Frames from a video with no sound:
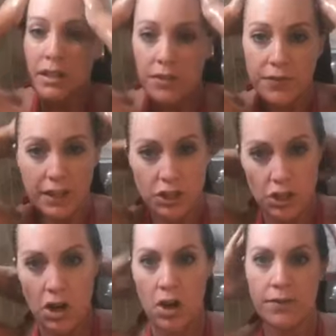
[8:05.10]
affects your
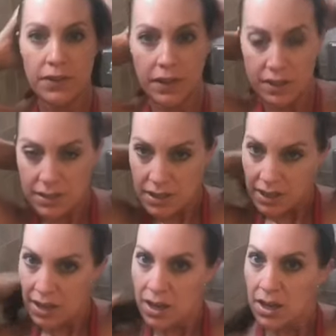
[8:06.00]
confidence, like
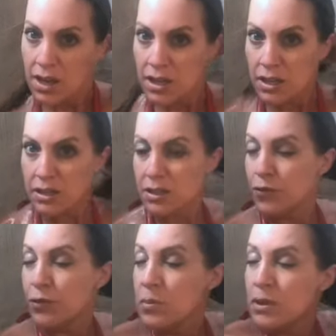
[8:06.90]

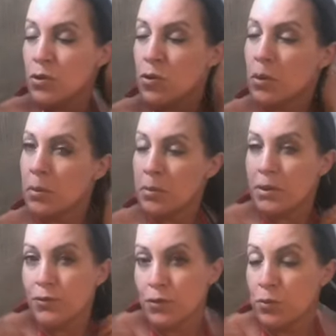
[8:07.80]
for men or women, but
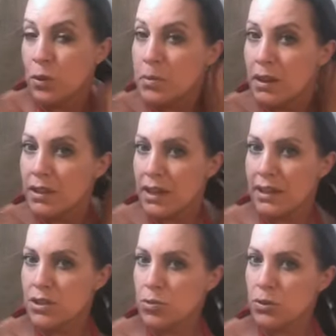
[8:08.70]
for women, like
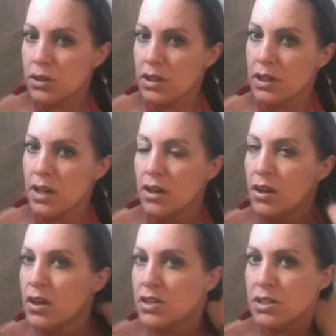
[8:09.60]
that's really
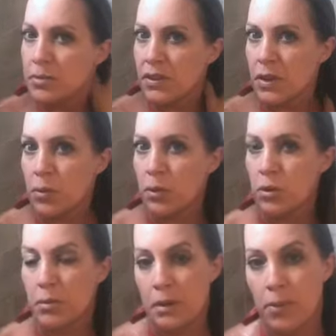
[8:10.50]
something that we
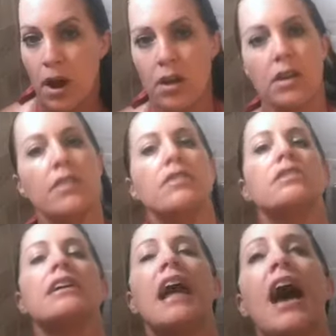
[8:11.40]
want to be proud of, is
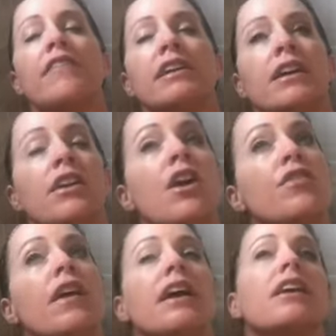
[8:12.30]
like having enough
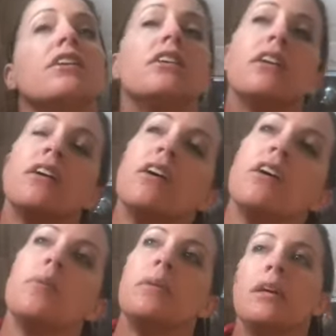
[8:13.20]
hair
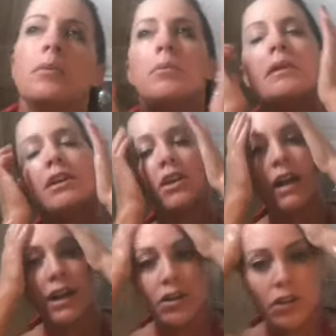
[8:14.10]
and being able to make our
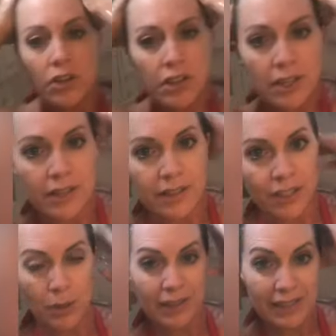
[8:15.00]
hair look, you
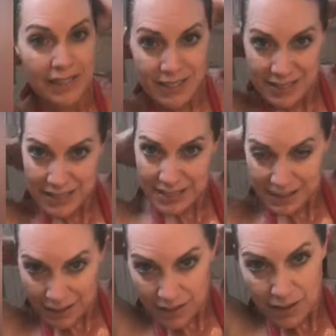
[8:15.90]
know, at least
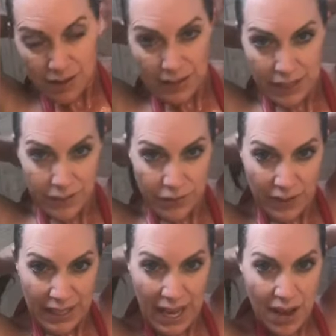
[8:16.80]
decent. Like, even if I
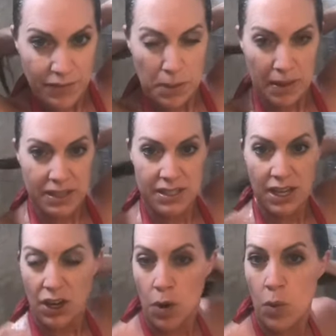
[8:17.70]
can't have the best
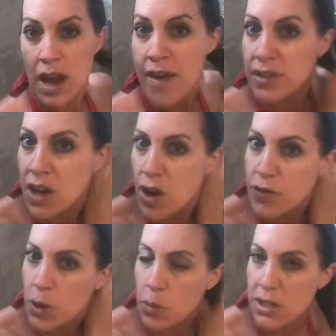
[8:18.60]
hair, I want to have enough
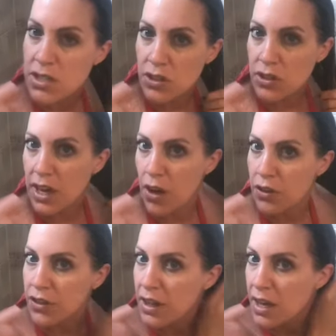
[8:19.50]
and I want it to look healthy.